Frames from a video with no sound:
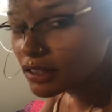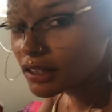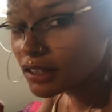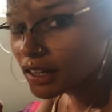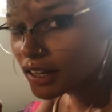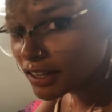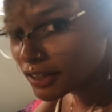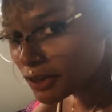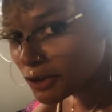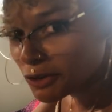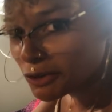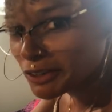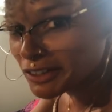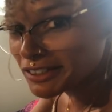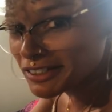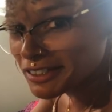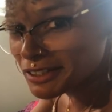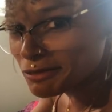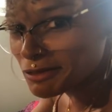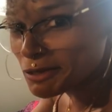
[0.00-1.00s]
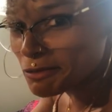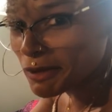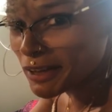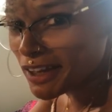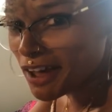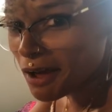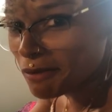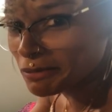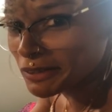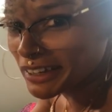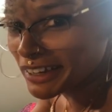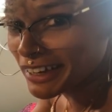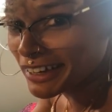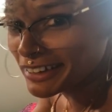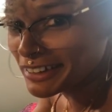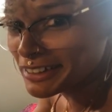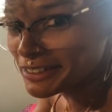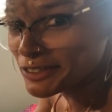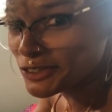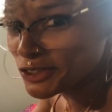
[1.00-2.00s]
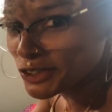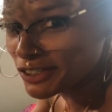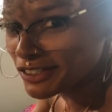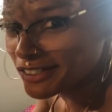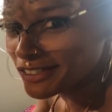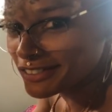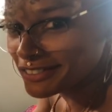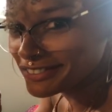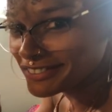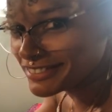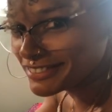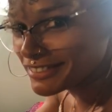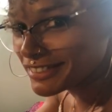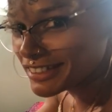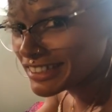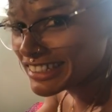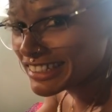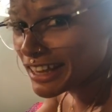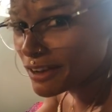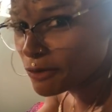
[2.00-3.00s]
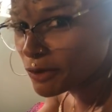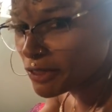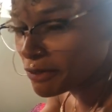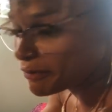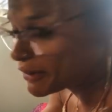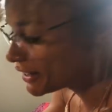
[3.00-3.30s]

I know it seems a bit complicated. Just stay with me.